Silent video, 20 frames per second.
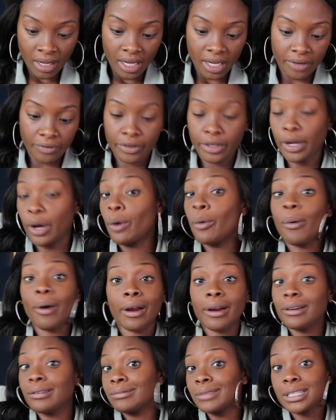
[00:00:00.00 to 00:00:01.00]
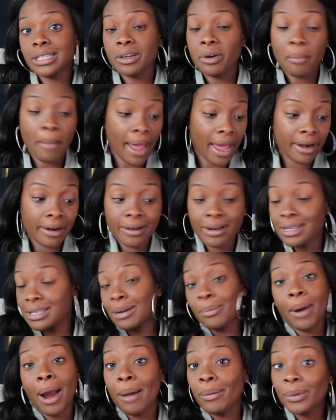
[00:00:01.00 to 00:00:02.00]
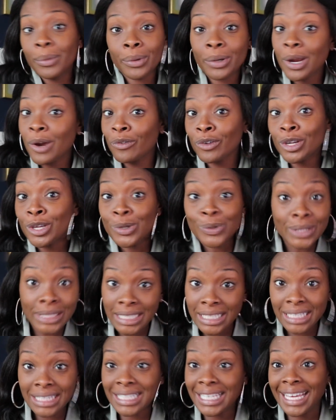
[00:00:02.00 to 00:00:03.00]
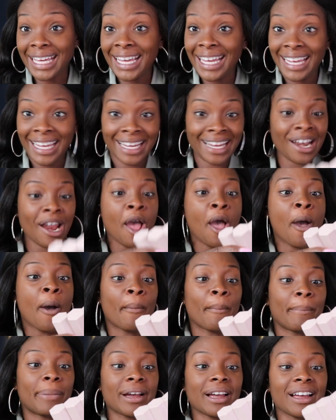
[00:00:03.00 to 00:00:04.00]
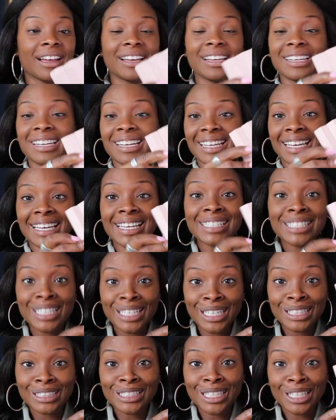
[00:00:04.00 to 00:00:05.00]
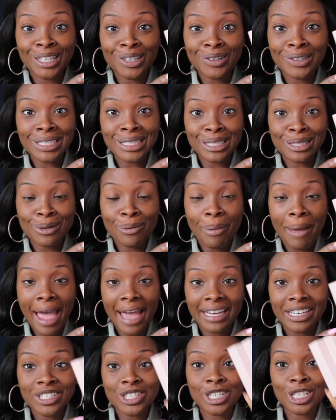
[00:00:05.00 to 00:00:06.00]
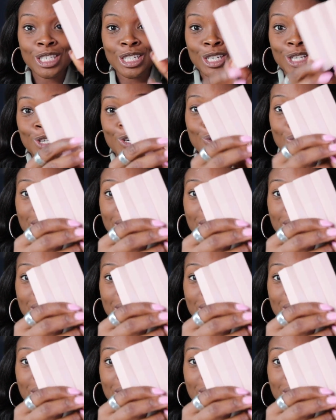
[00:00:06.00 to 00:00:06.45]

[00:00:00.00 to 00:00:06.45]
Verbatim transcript: If it don't work, it don't matter because I probably will never use this again. But isn't it the cutest little packaging too?